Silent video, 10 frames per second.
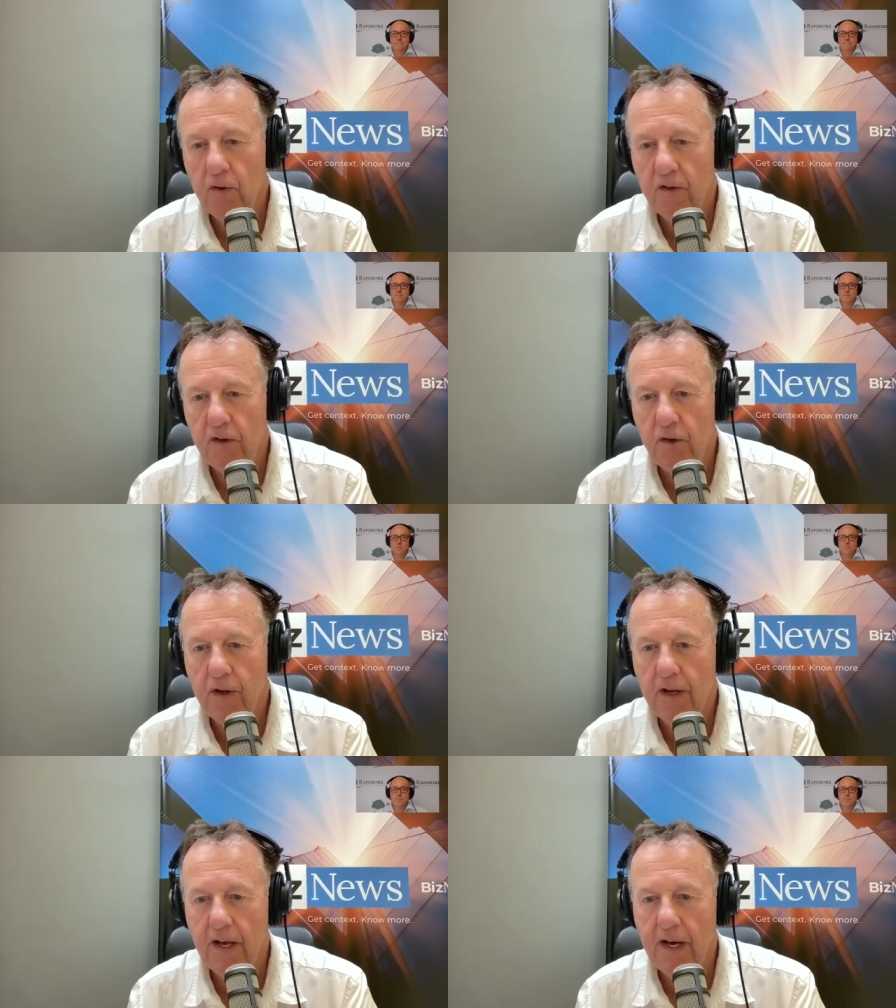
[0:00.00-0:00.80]
is that you
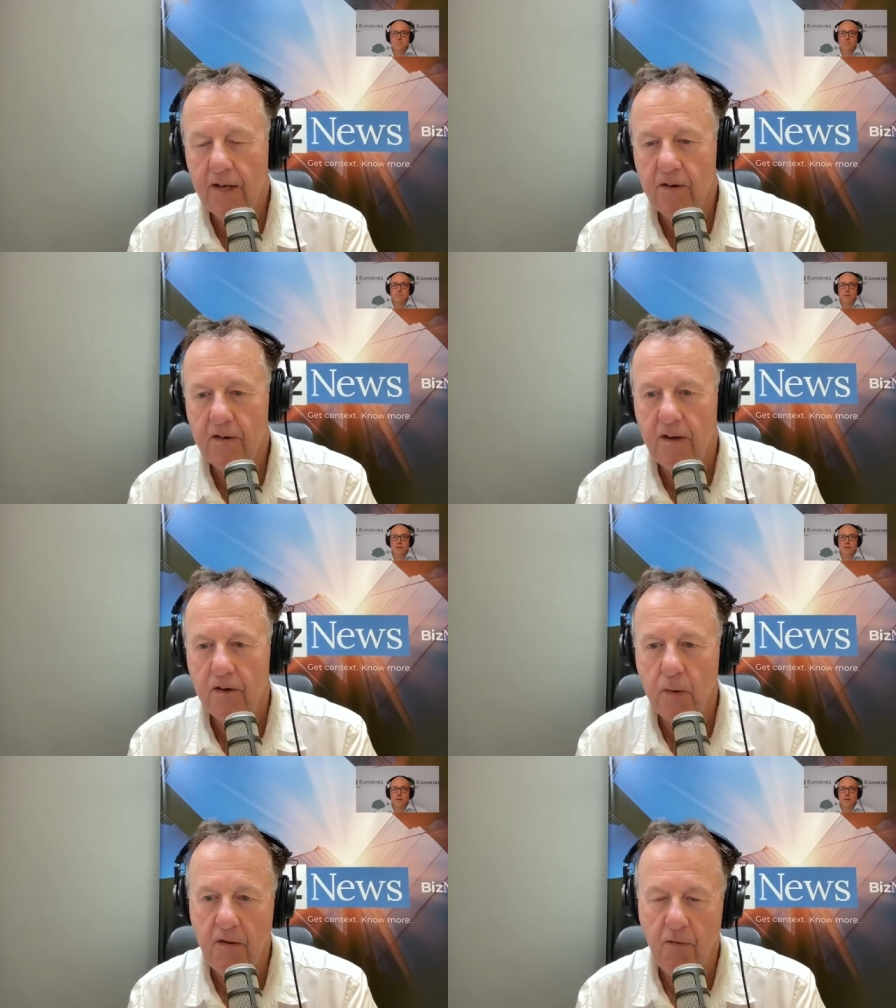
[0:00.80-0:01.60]
get electricity
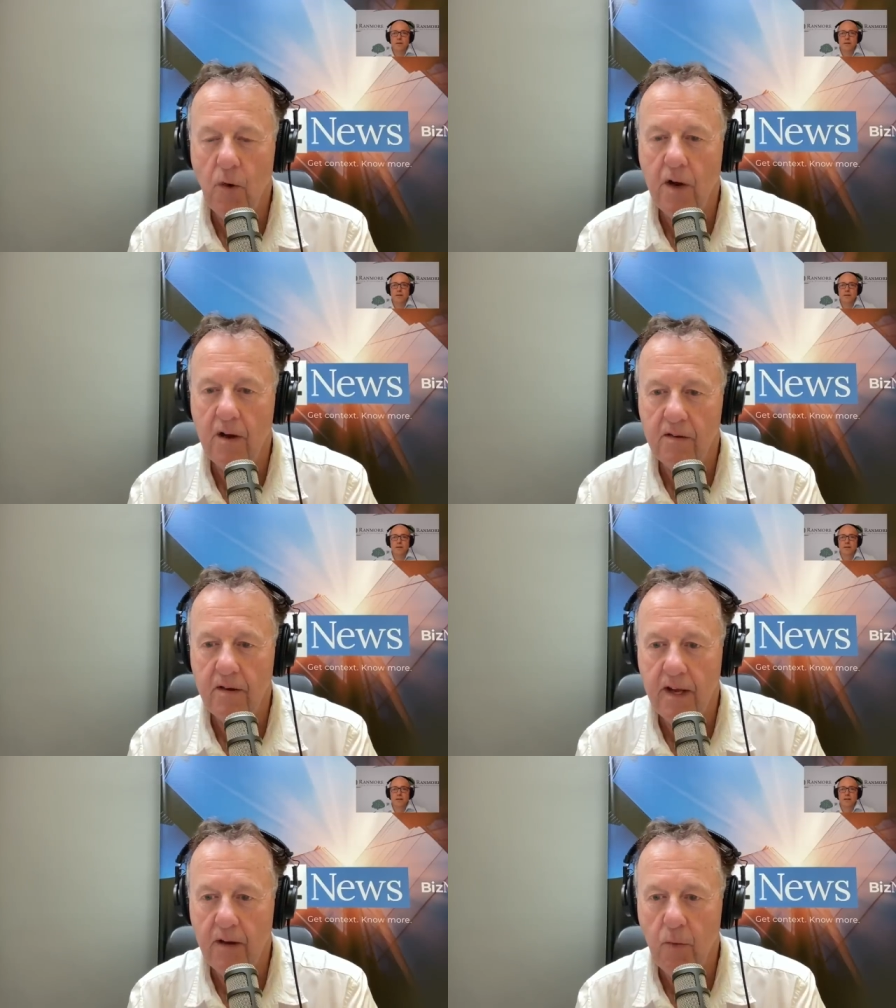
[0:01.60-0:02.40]
24 hours a
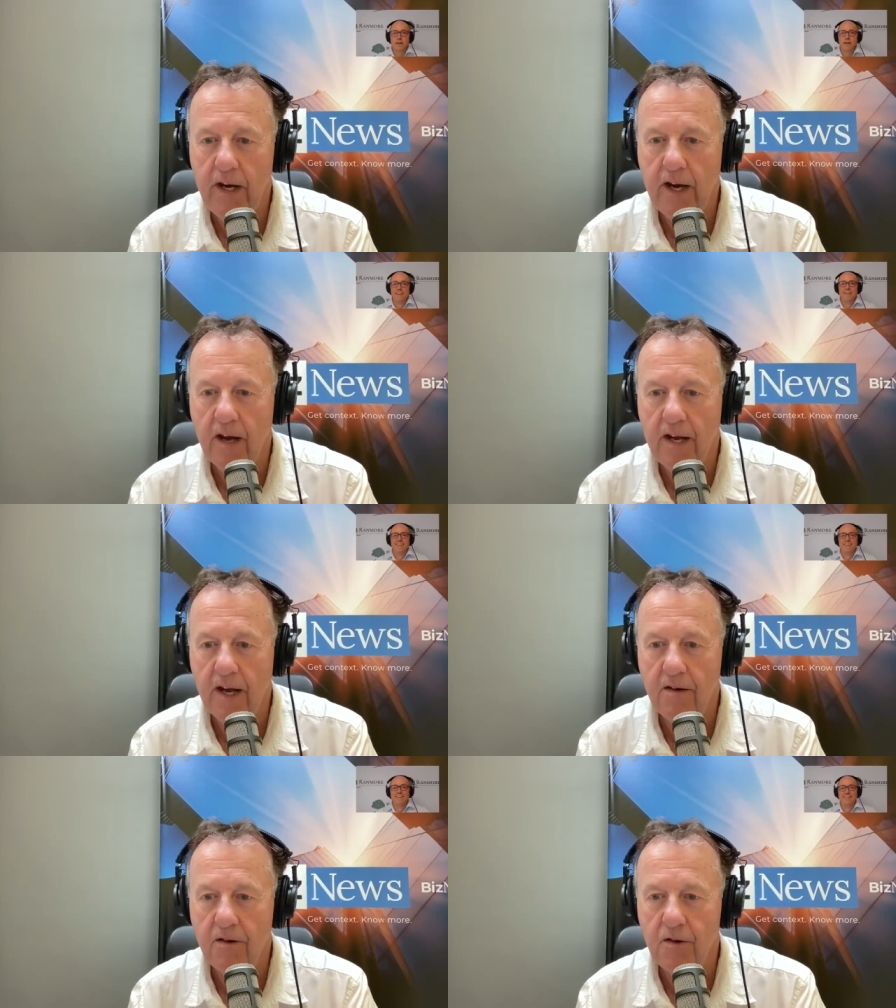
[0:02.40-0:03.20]
day. We're now
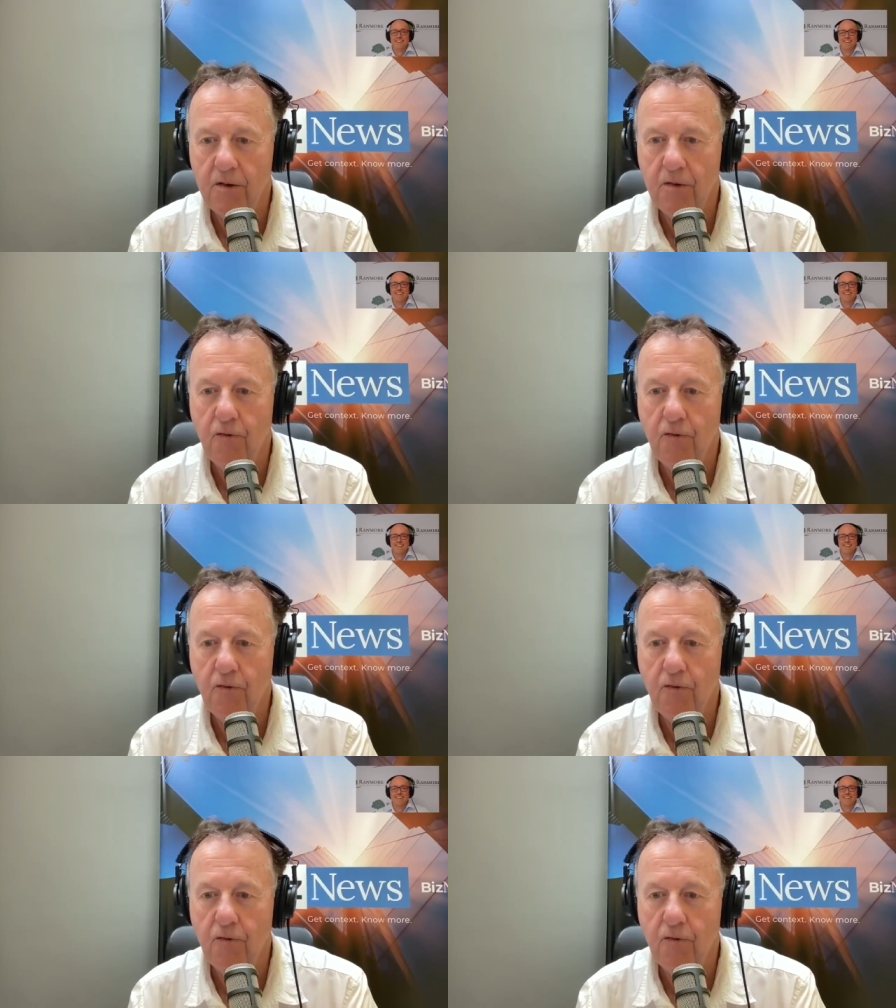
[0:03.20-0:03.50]
down to